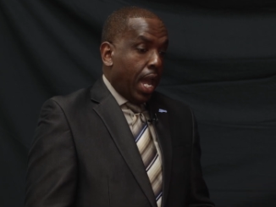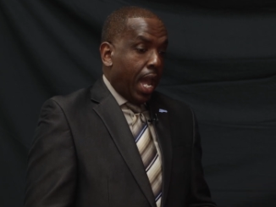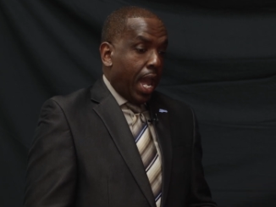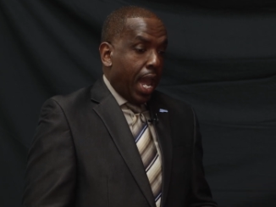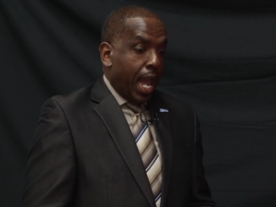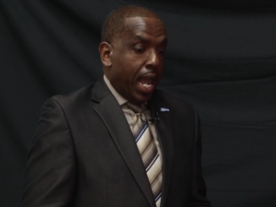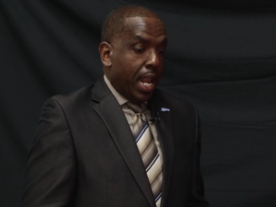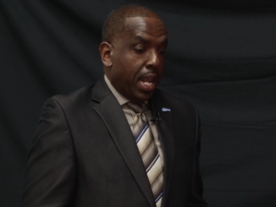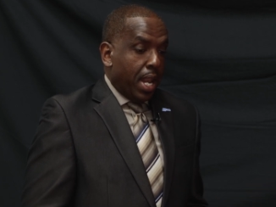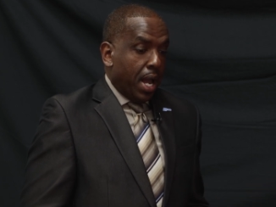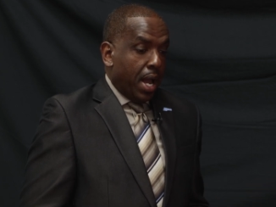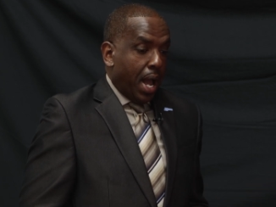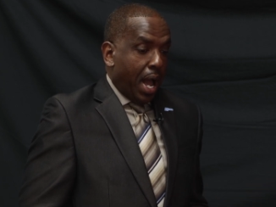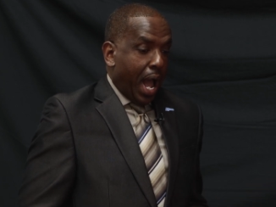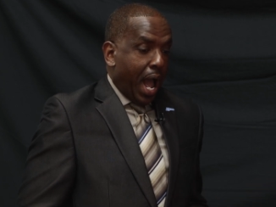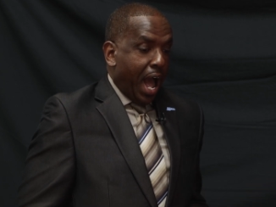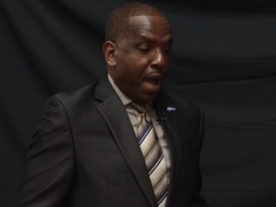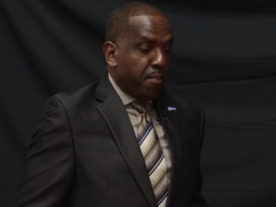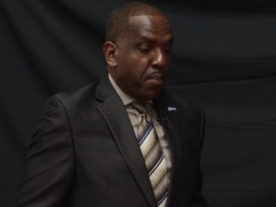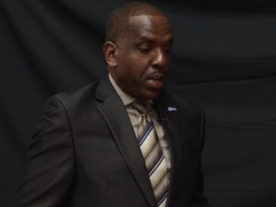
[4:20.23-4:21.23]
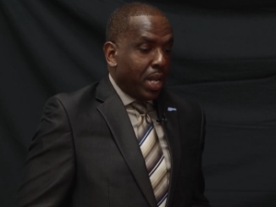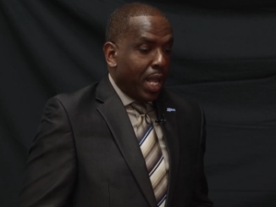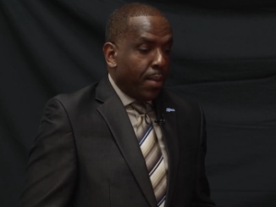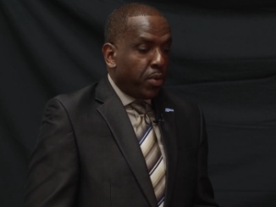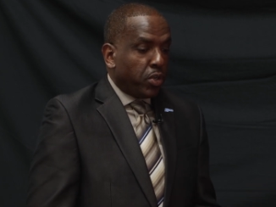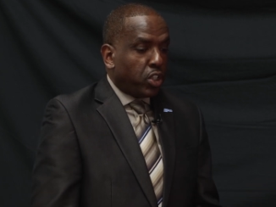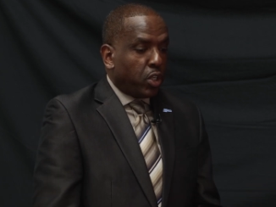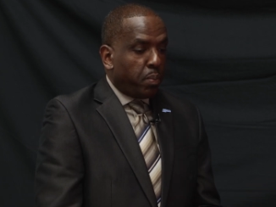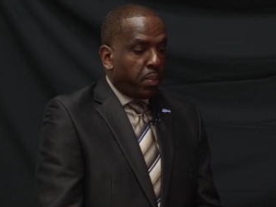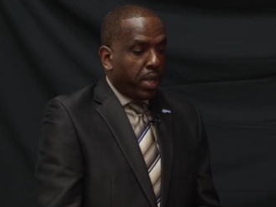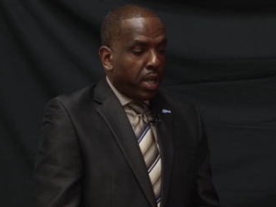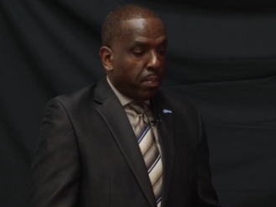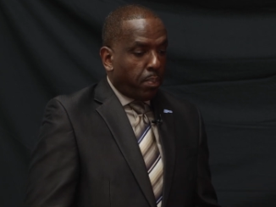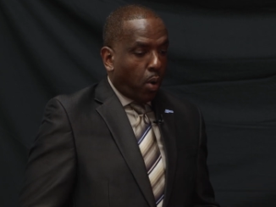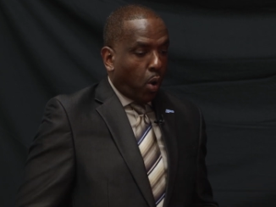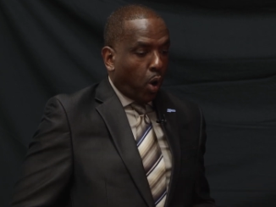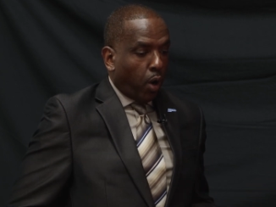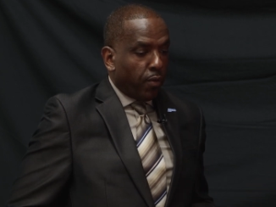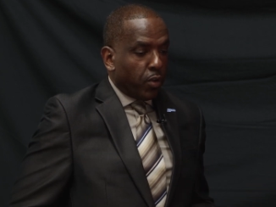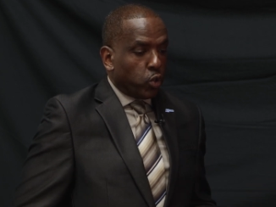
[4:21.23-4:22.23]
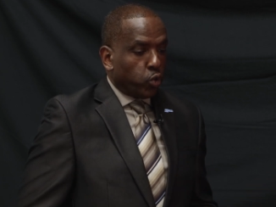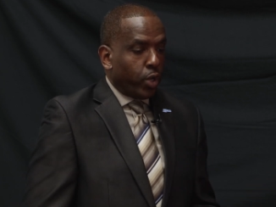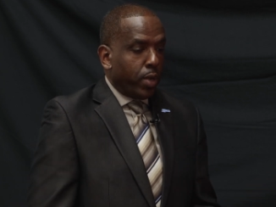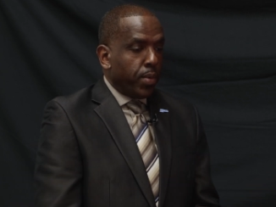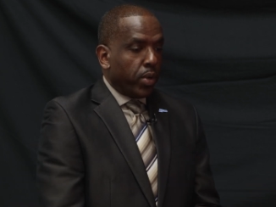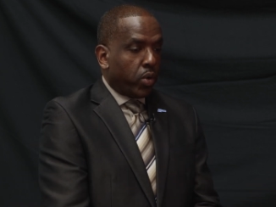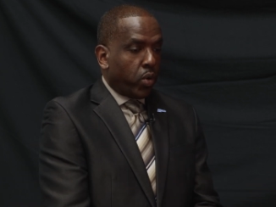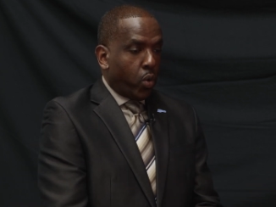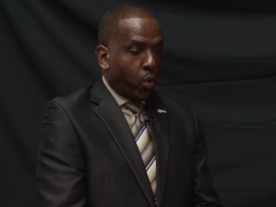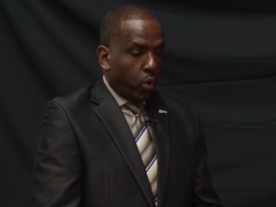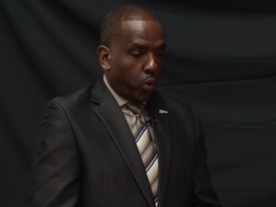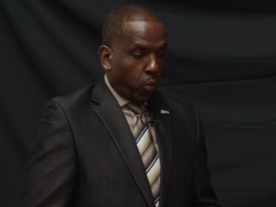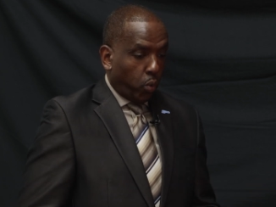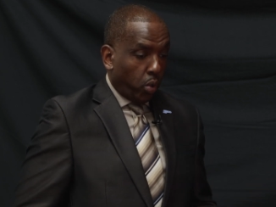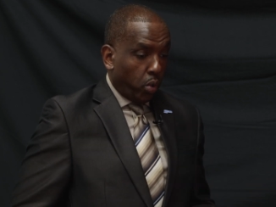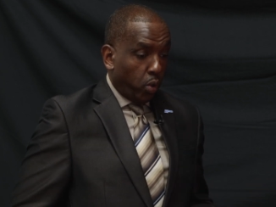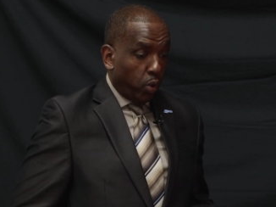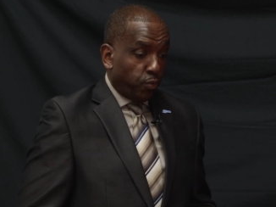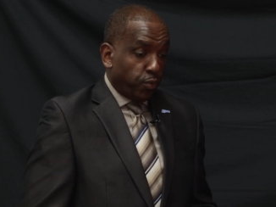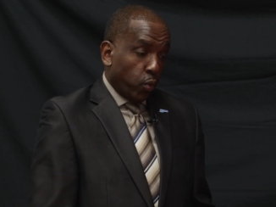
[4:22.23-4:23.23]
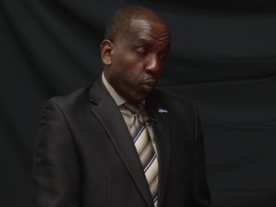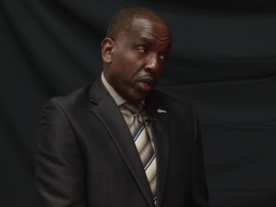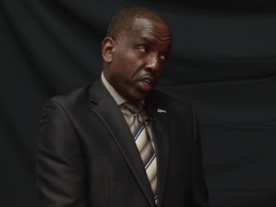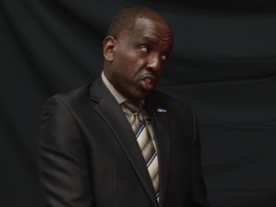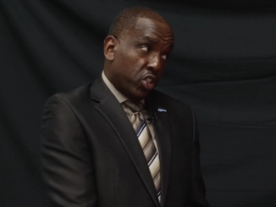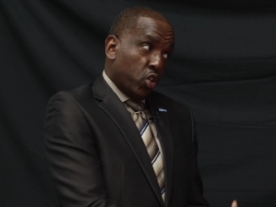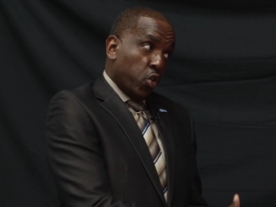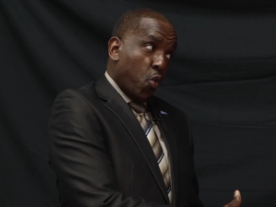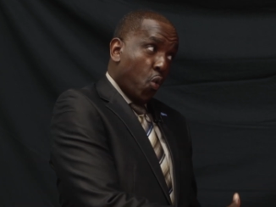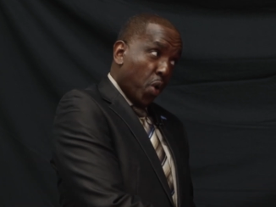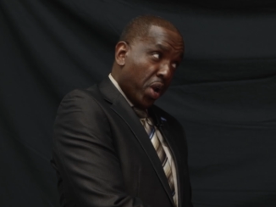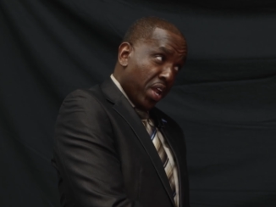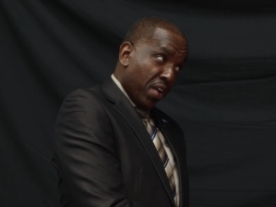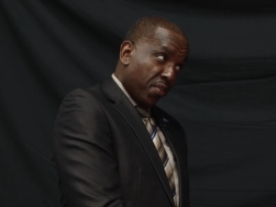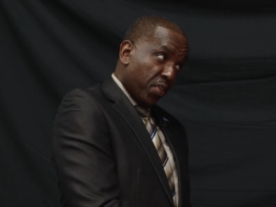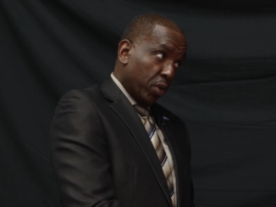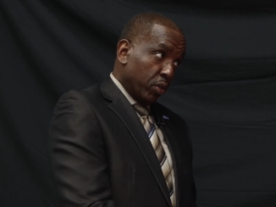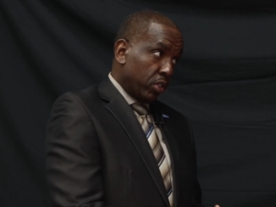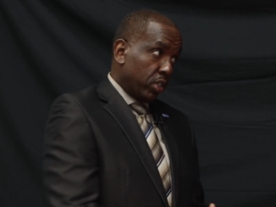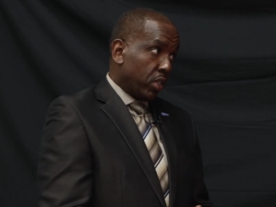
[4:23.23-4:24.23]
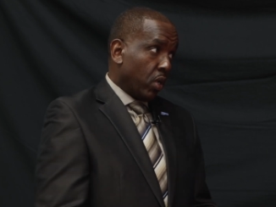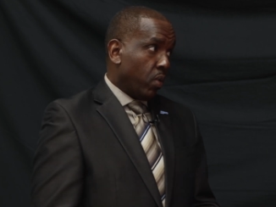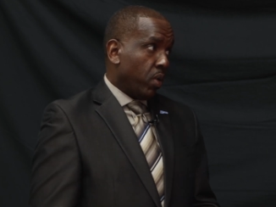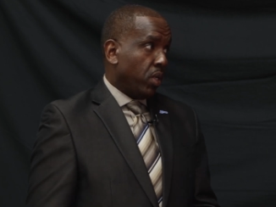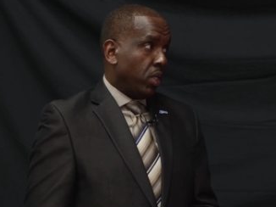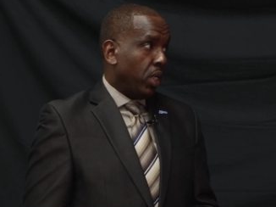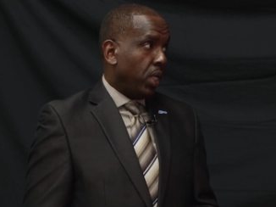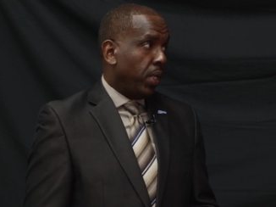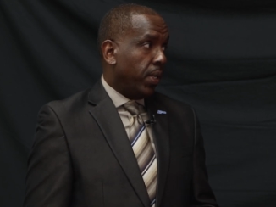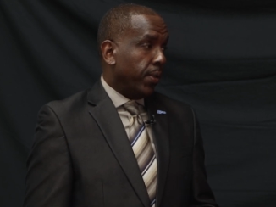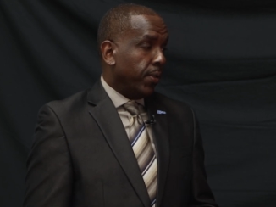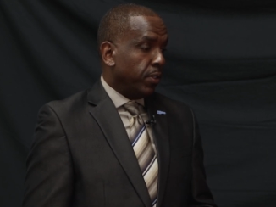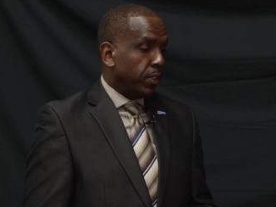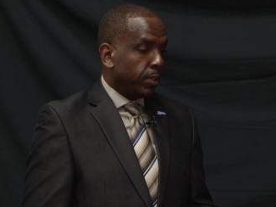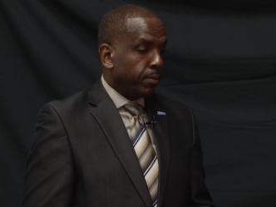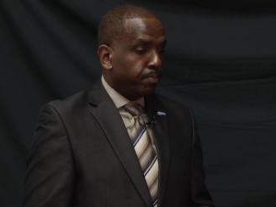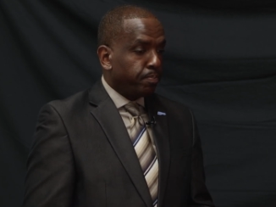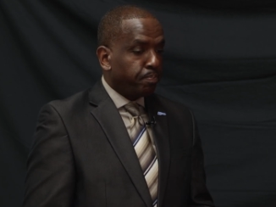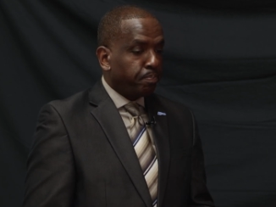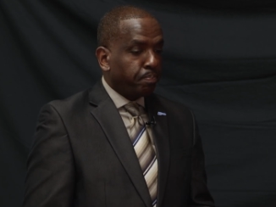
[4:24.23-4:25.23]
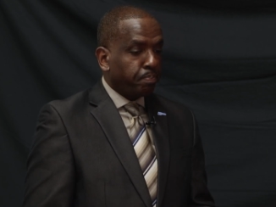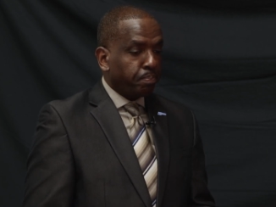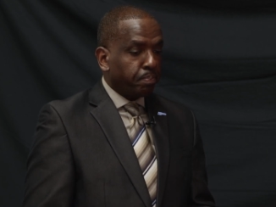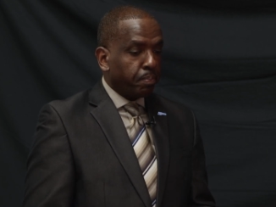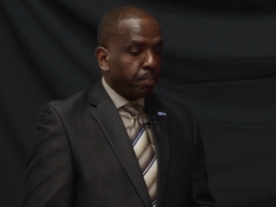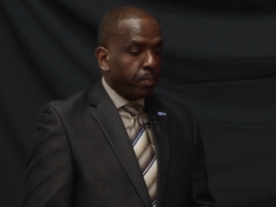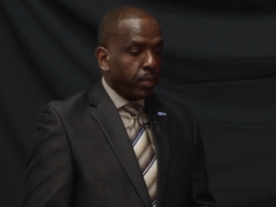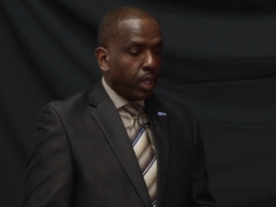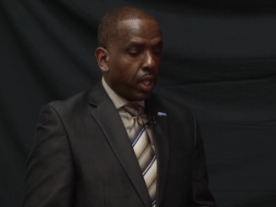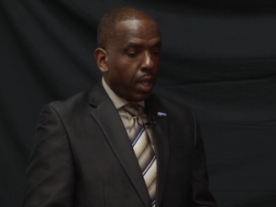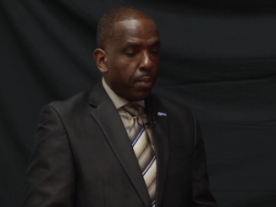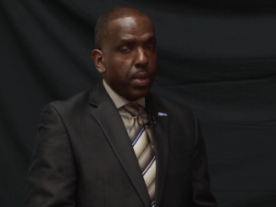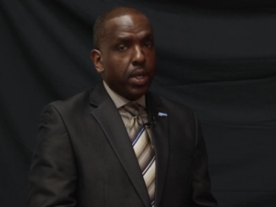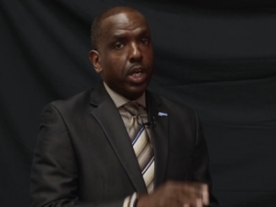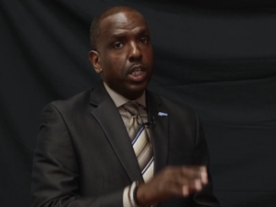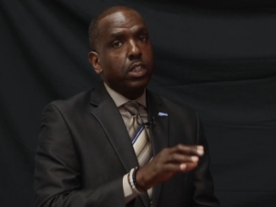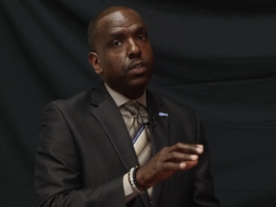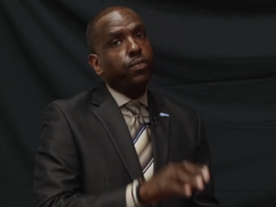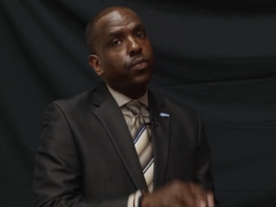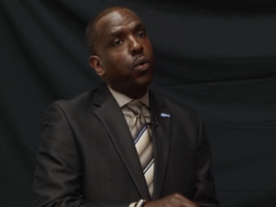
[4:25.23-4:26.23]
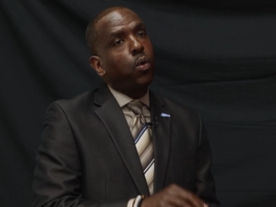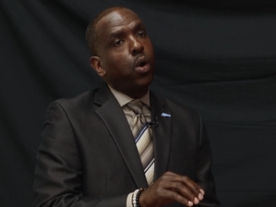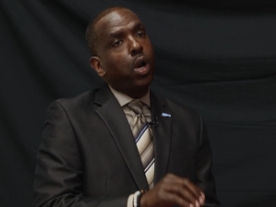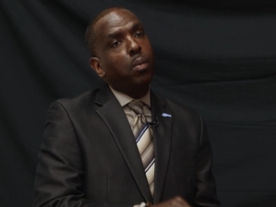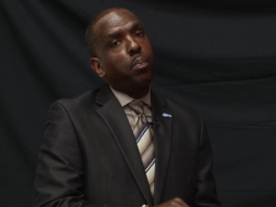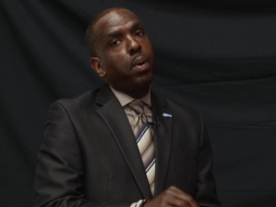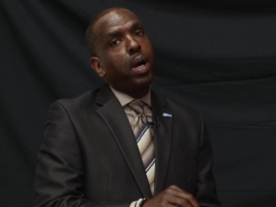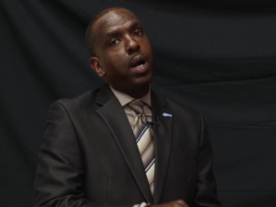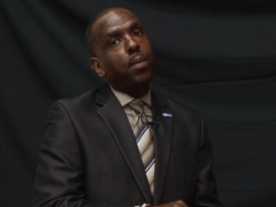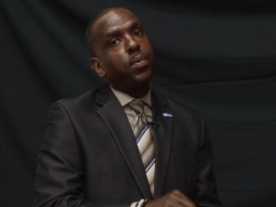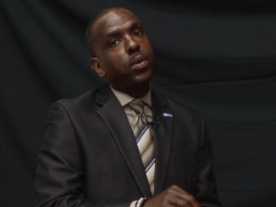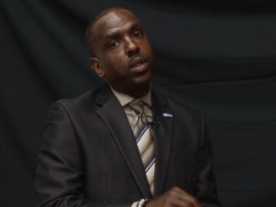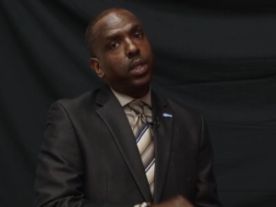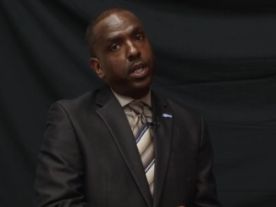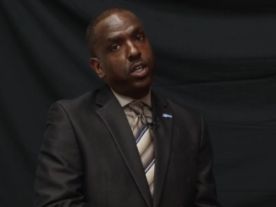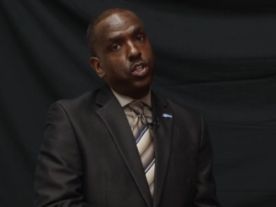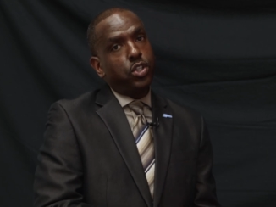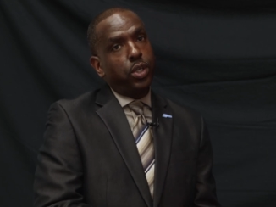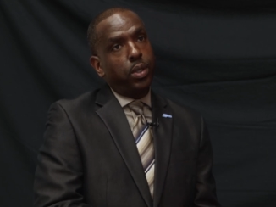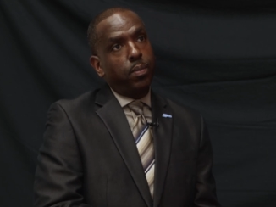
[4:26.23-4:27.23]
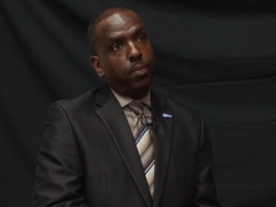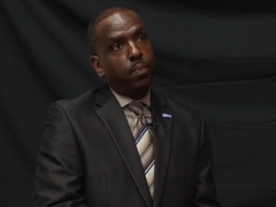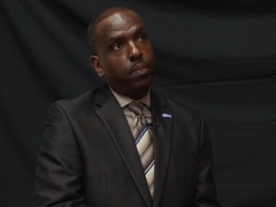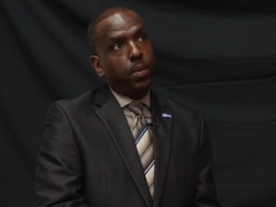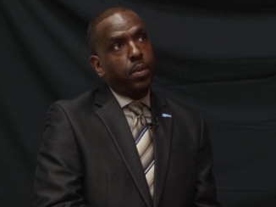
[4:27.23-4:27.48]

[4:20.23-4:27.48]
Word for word: And I've been able to be a part of the treatment court world for really 20 of those 30 years because for our population,